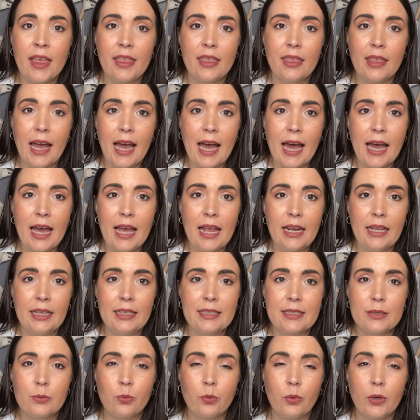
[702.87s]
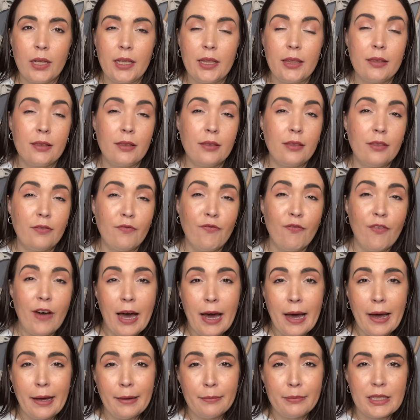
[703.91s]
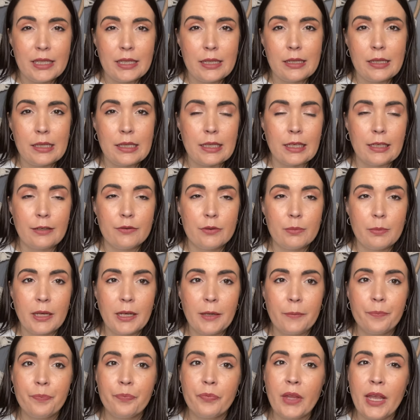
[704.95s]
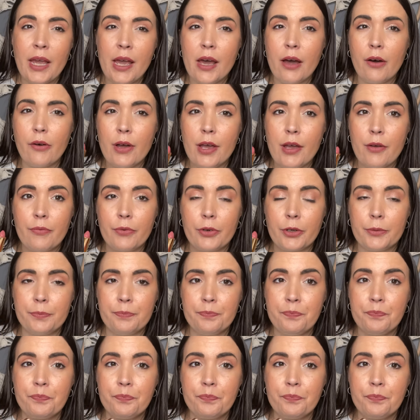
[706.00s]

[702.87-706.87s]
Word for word: that is what vibes this gives me. However,